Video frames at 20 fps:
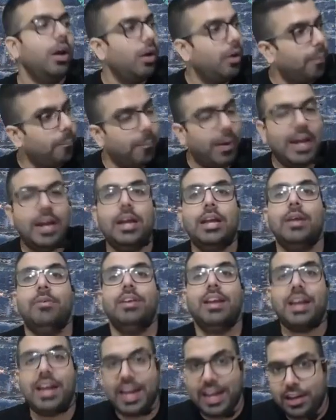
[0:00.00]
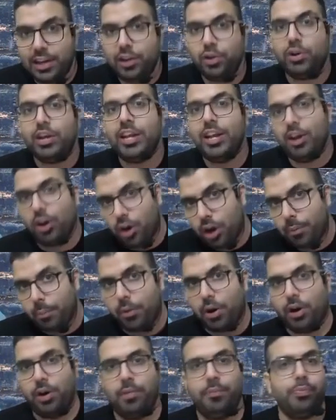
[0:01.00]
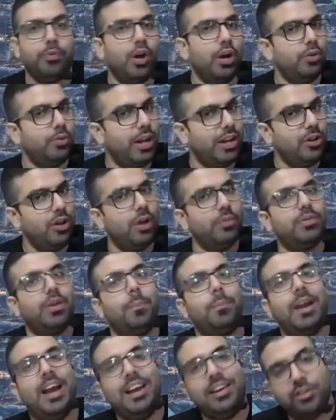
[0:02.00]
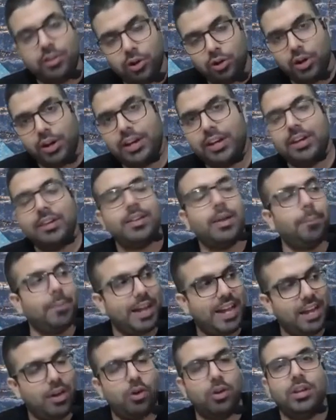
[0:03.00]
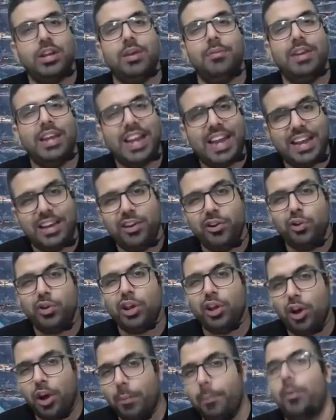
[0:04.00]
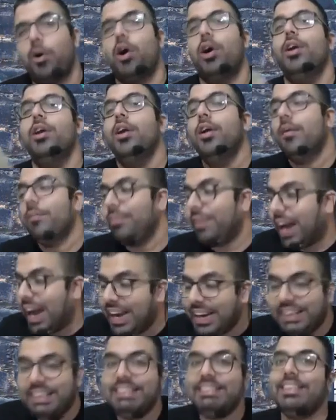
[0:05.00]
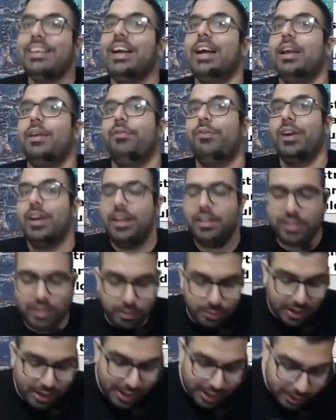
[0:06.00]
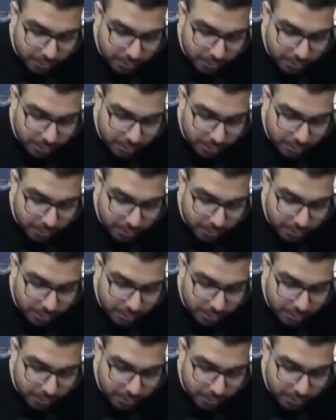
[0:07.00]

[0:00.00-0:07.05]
by giving LUT or bond or when you have supplied zero rated supply on giving LUT or bond ITC ka refund is given as